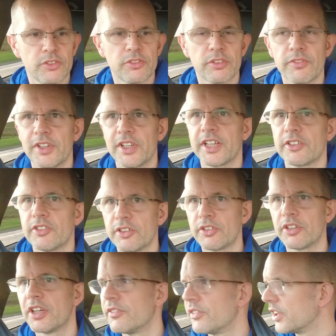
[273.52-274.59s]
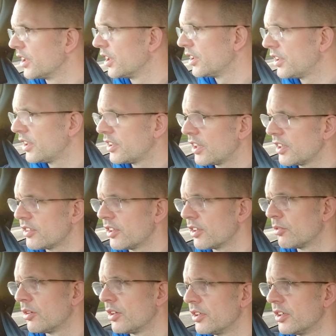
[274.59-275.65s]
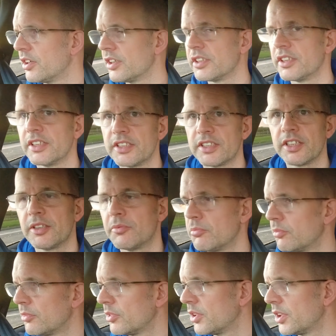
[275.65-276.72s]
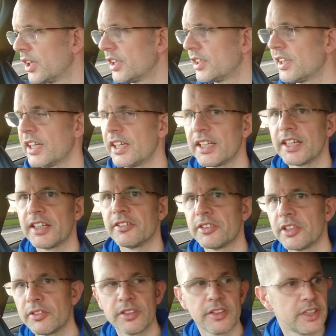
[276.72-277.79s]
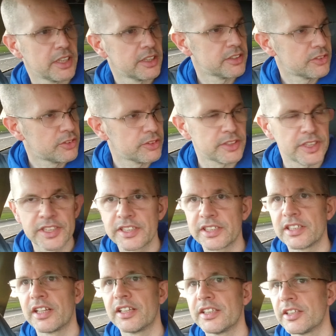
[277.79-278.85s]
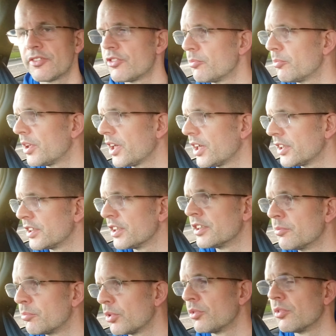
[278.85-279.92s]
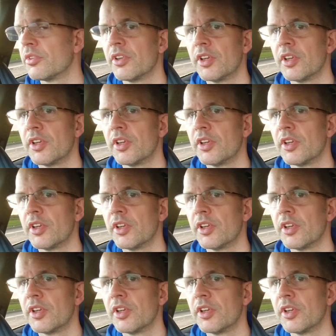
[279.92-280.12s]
Of electric driving, it's actually quite nice. It's laid out so that things are just in slightly different places, but